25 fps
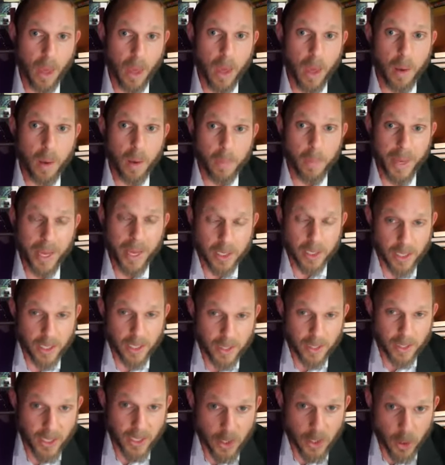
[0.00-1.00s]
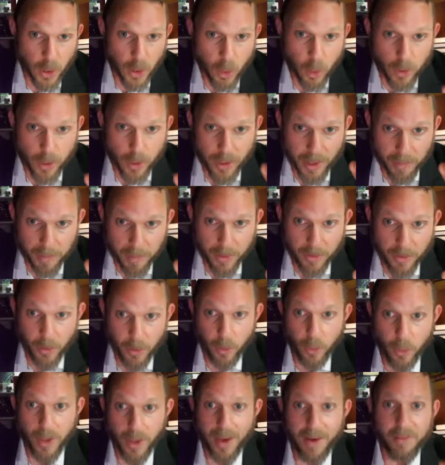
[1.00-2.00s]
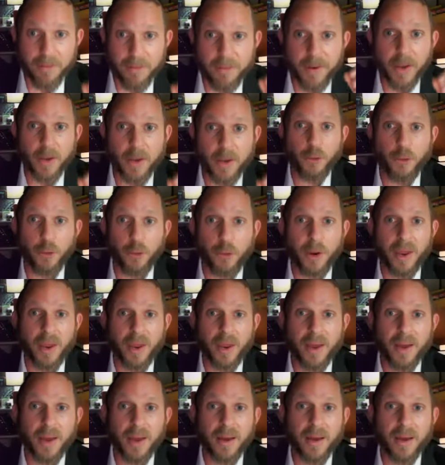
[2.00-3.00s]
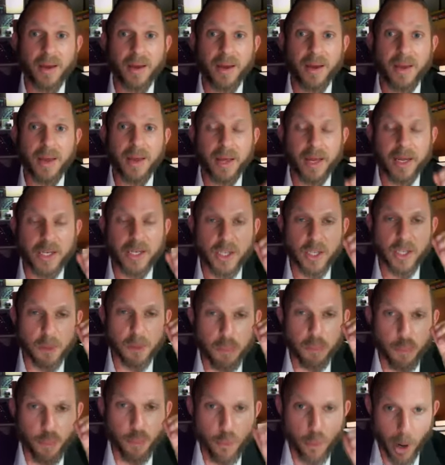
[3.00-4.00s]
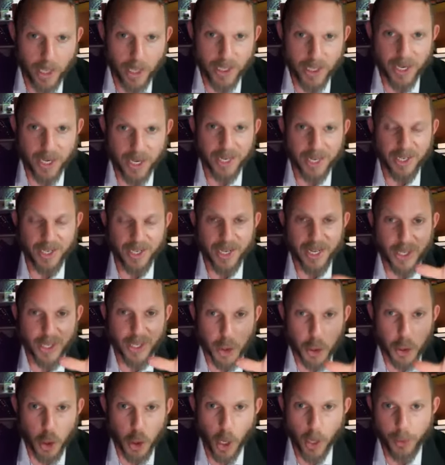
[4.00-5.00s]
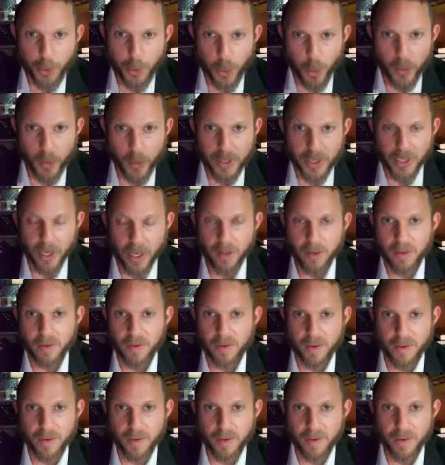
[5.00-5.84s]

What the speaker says: Because, and this is Nakuda number 2 here, victory is the process, it's not the result.